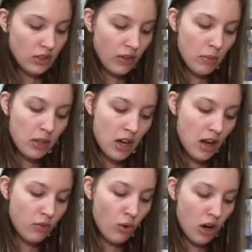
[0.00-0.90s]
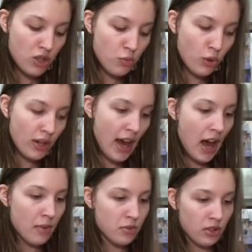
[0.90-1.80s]
if I'm gonna have washboard
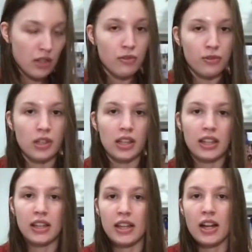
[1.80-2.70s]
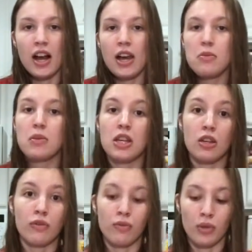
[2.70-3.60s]
abs like Freely, then I'm
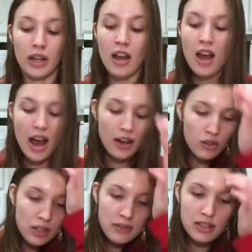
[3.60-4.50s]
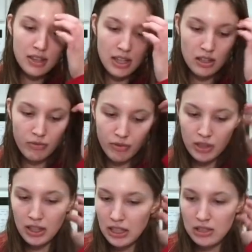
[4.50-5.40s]
here for it. I don't even think
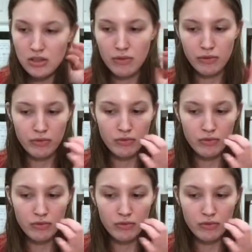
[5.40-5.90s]
Freely's a